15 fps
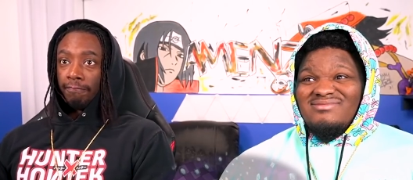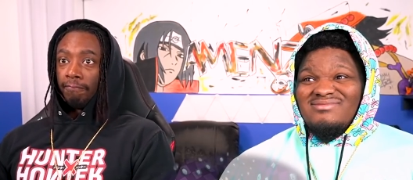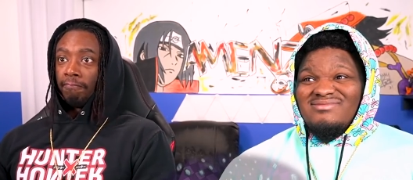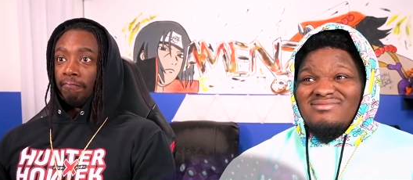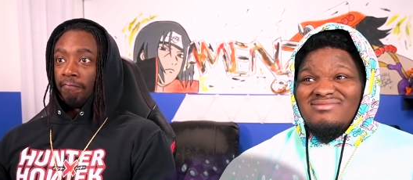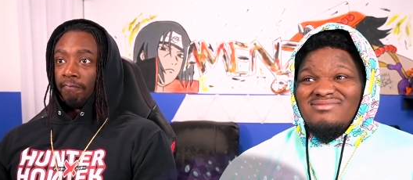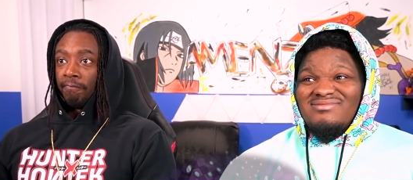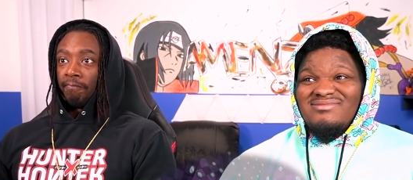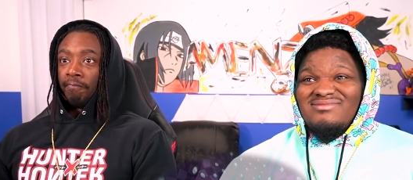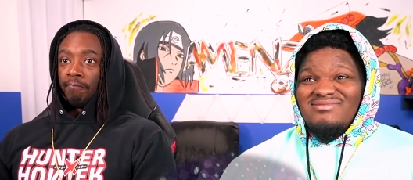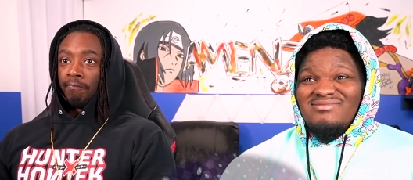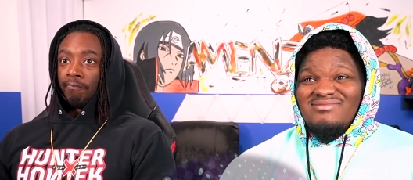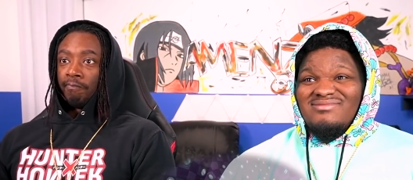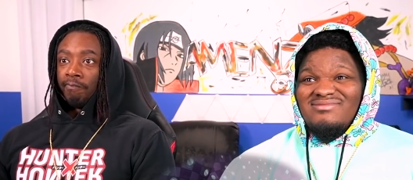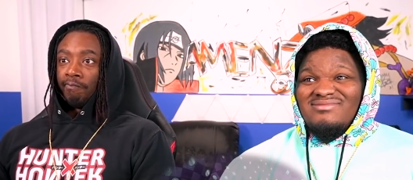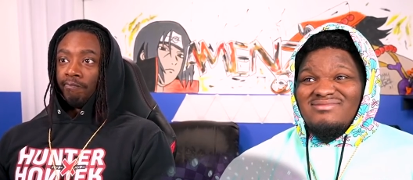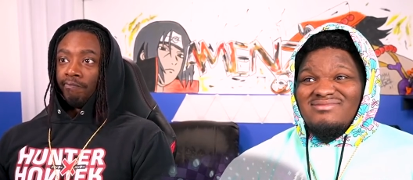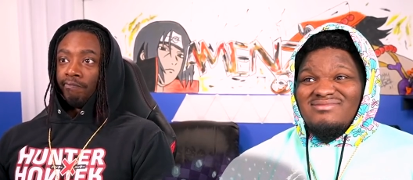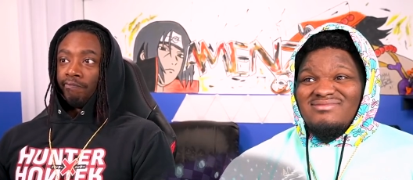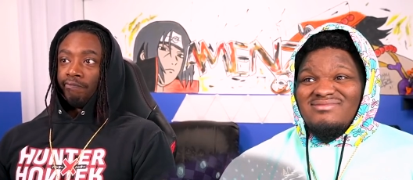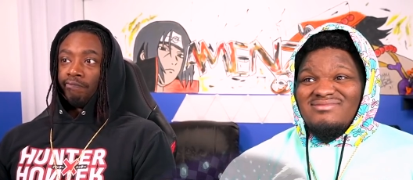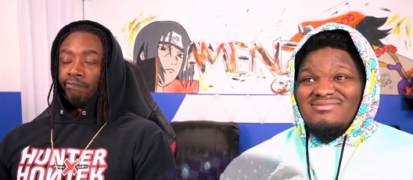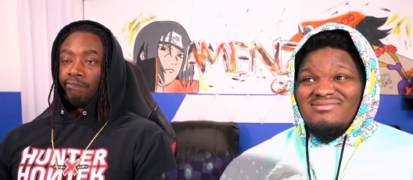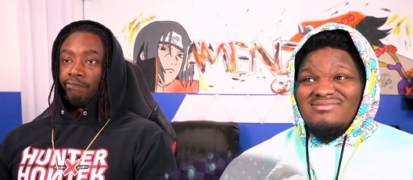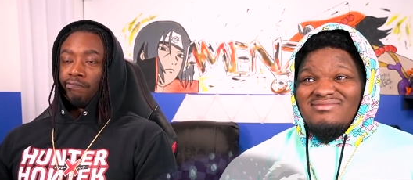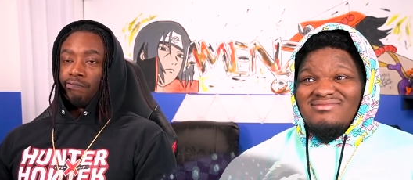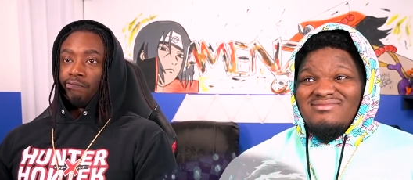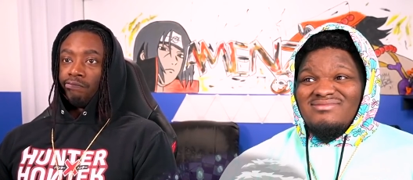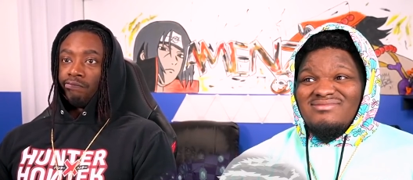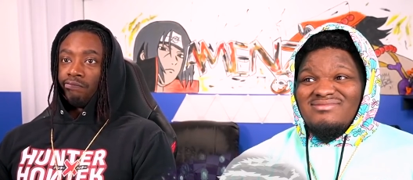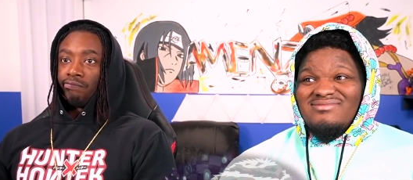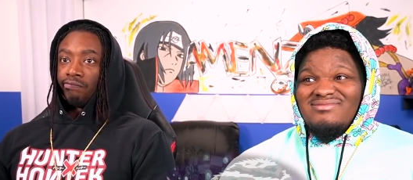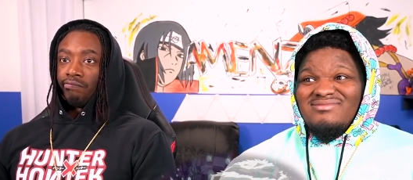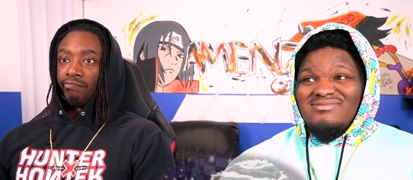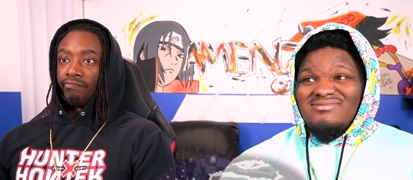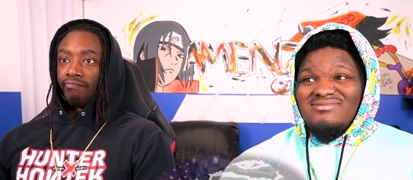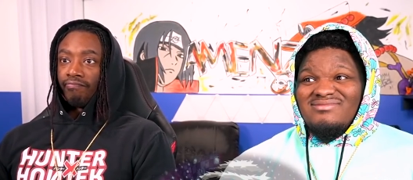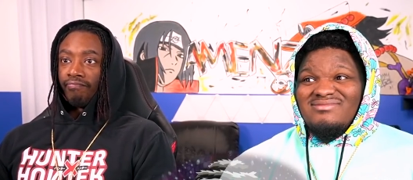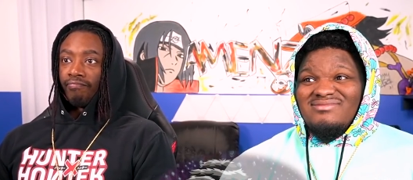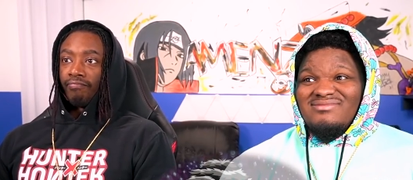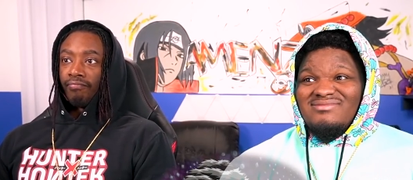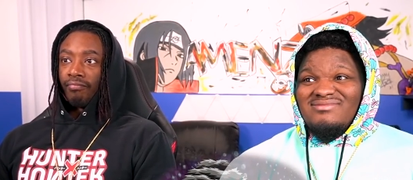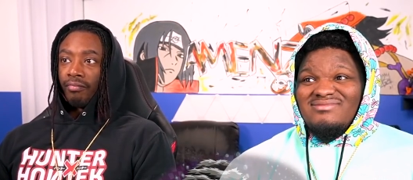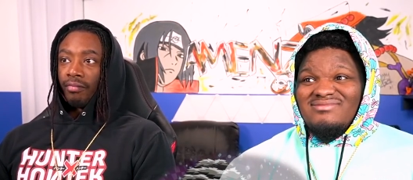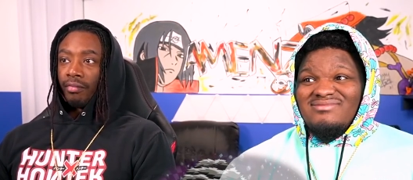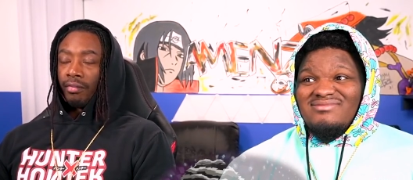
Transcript: (no one is talking)